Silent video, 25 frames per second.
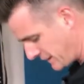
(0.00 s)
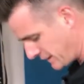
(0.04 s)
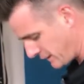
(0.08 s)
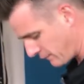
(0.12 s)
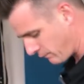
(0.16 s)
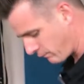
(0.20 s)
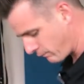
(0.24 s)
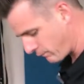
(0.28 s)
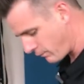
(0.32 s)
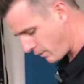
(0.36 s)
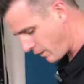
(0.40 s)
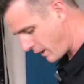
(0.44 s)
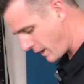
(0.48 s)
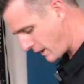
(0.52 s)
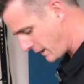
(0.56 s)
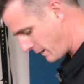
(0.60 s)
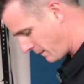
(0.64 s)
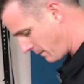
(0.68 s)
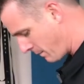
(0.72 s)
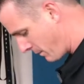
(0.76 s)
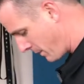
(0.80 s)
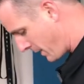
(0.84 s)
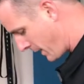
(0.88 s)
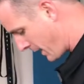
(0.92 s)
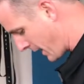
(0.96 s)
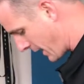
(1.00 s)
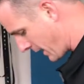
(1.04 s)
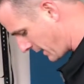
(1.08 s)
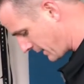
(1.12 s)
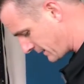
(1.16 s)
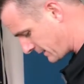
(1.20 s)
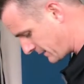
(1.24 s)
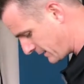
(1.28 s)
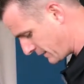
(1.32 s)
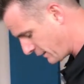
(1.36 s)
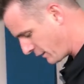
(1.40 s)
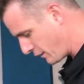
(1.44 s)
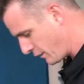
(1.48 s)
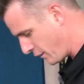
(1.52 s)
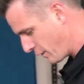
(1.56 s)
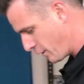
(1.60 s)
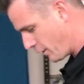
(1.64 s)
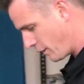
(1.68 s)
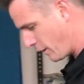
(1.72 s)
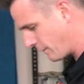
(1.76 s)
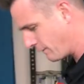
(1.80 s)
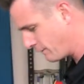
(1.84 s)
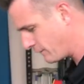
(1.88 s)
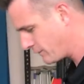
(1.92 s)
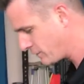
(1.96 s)
to get the right amount
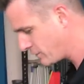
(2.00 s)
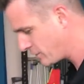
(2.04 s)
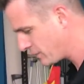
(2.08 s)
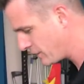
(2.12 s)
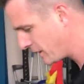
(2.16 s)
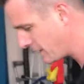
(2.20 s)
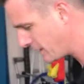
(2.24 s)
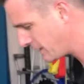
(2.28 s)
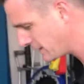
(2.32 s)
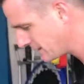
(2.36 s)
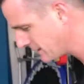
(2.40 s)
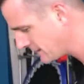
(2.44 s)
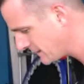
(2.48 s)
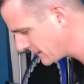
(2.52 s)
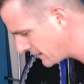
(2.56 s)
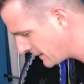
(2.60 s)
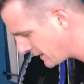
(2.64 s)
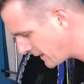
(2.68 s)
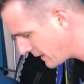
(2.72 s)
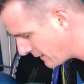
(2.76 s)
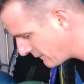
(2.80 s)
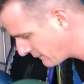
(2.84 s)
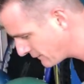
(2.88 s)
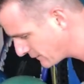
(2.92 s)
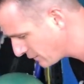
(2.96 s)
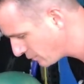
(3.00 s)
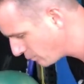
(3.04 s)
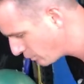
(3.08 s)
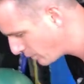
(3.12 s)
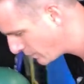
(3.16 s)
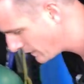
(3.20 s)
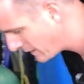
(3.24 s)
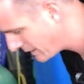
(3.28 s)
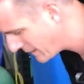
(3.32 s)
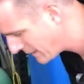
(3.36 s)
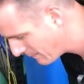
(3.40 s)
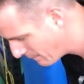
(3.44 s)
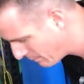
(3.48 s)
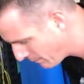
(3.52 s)
of just enough, so when they